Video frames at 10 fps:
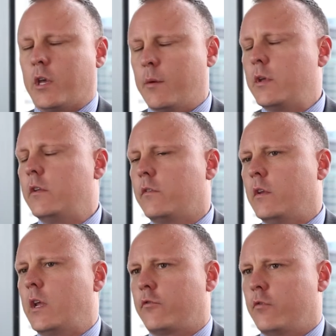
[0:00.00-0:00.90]
Coming into the
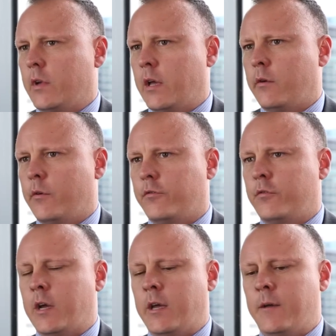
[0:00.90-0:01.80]
National Gallery of
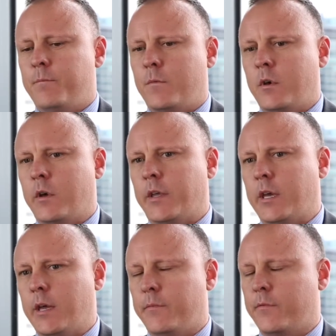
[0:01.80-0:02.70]
Australia, I
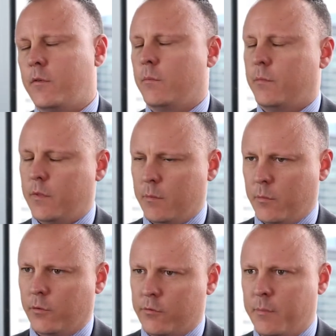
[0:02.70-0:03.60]
came from the
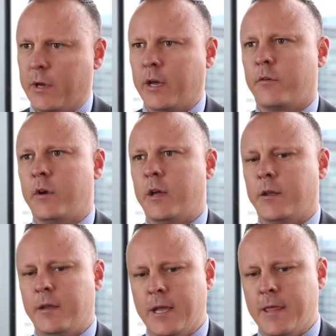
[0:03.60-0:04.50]
military
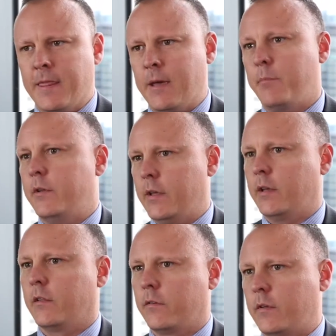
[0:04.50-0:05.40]
background and that
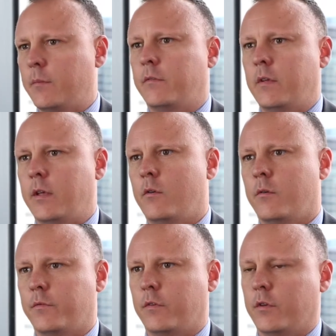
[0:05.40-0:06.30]
particular subset
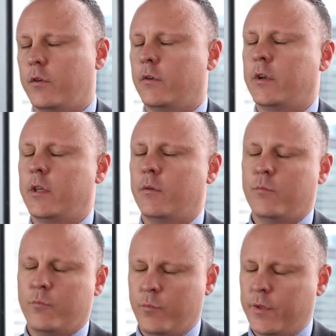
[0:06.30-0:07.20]
of security
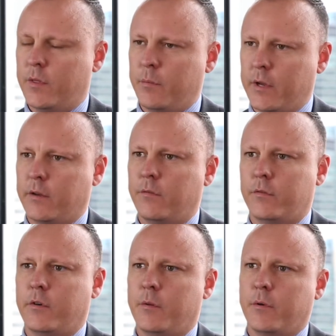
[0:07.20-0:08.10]
with the Protective
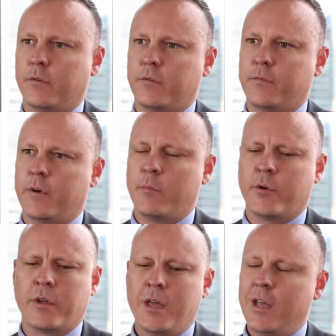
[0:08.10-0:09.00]
Security Policy
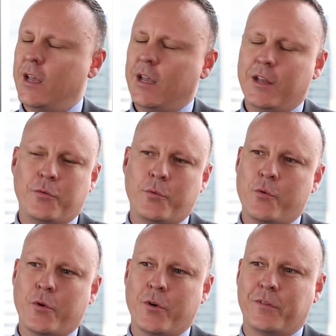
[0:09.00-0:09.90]
Framework into an
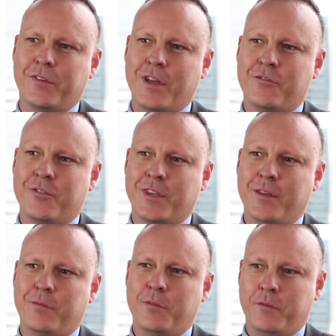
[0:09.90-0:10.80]
organisation that
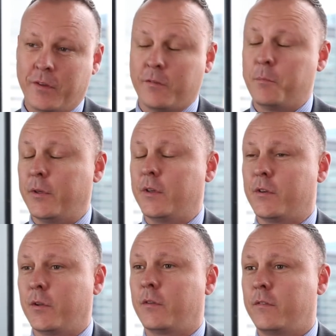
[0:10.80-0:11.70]
gives you $6 billion
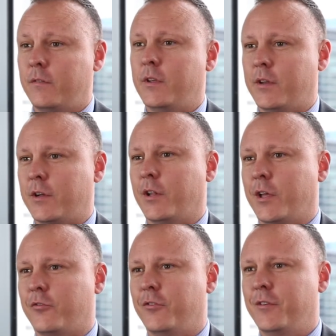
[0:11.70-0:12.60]
in a
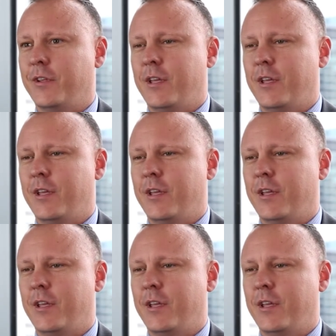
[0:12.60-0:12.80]
collection